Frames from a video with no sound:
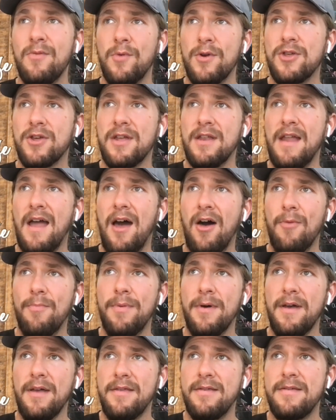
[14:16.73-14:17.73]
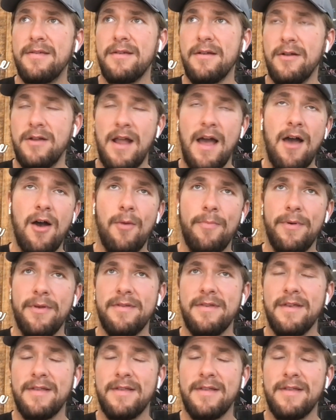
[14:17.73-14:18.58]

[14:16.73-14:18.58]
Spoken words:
which can help us, or not help us.